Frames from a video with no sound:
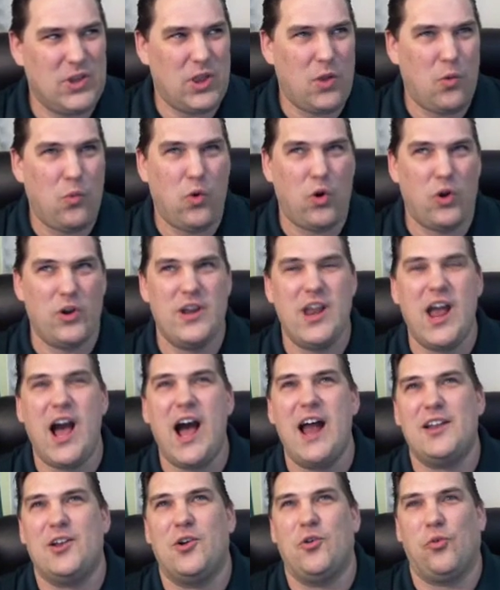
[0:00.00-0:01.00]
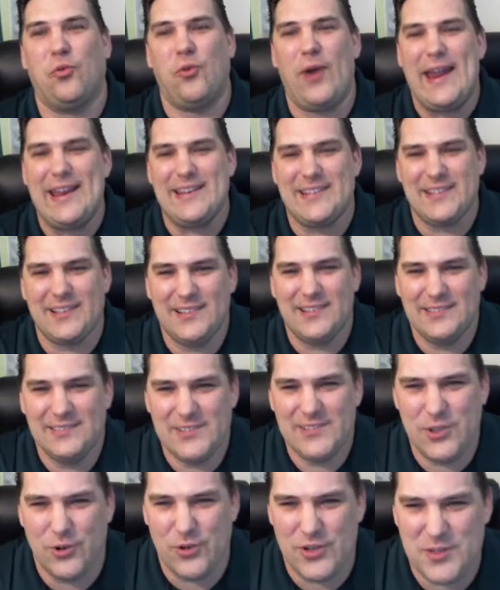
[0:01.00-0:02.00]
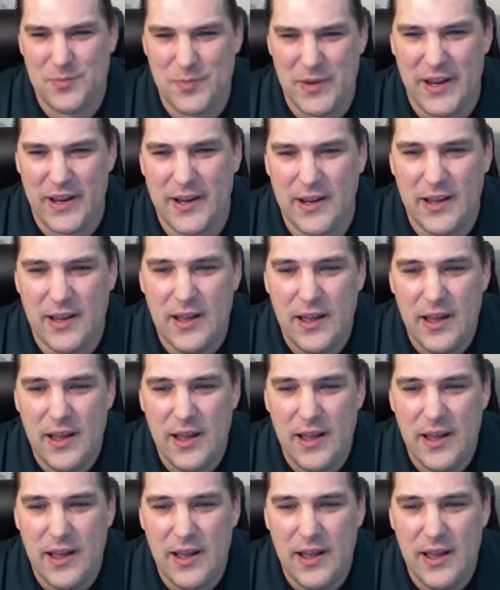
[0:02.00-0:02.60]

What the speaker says: were not great, so to speak.